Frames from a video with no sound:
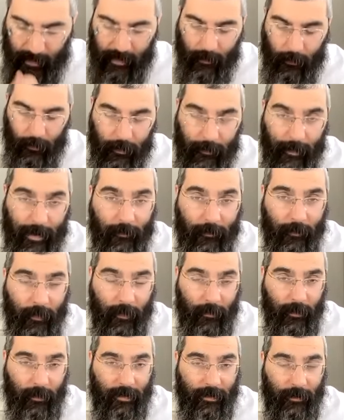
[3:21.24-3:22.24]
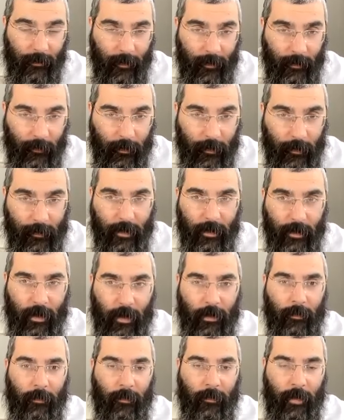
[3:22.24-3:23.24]
We were talking about
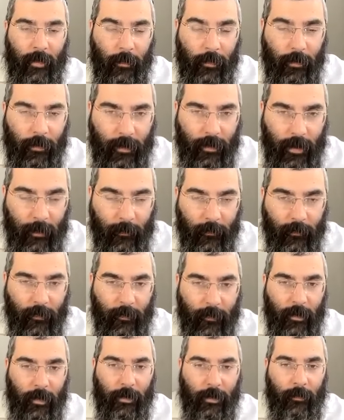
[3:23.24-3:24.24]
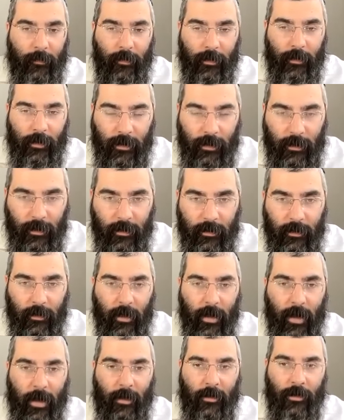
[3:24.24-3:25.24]
Adam, that we all come from Adam,
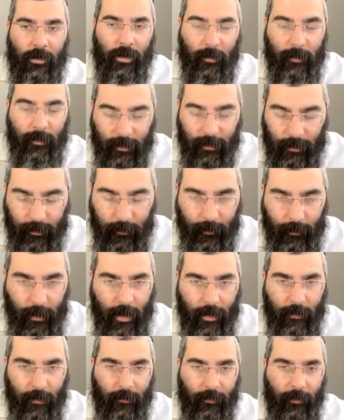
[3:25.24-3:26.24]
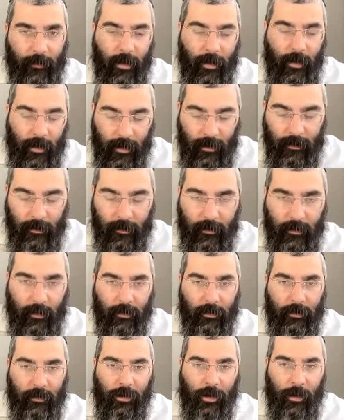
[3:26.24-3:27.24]
and the Sham is all part of. He's
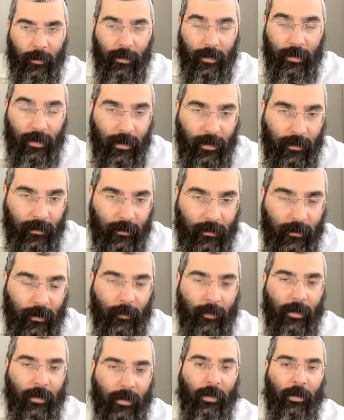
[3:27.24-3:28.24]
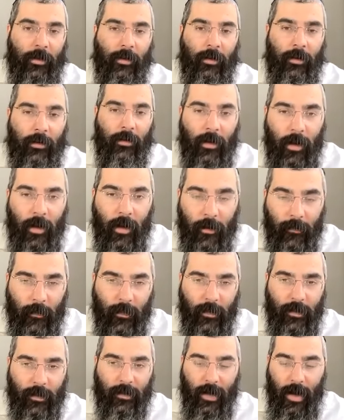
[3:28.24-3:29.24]
called Neshama, and he's the Dama Le'elyon
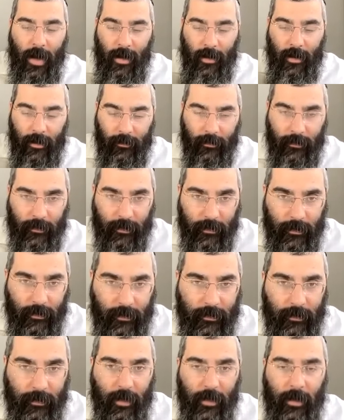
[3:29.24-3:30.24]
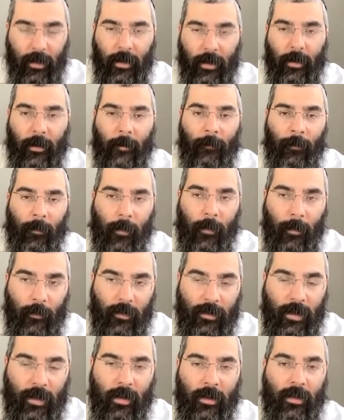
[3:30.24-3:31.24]
from this higher level source.
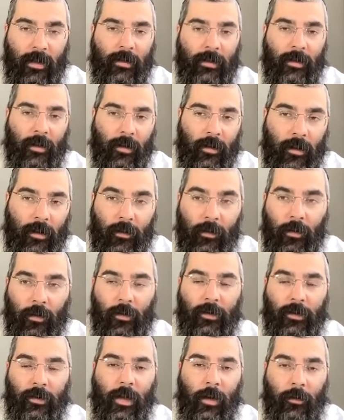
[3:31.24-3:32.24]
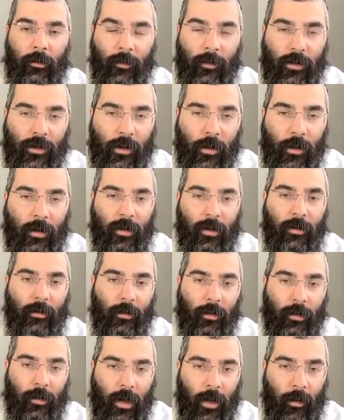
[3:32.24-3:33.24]
We're saying in this, and all those levels, we're showing that they
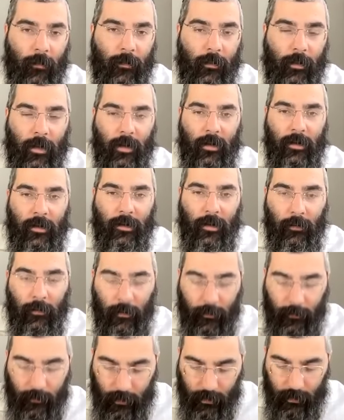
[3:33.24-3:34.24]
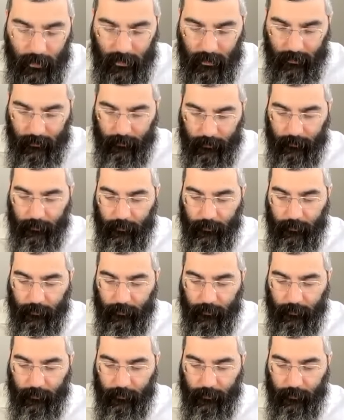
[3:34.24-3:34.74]
all come in this level of unity.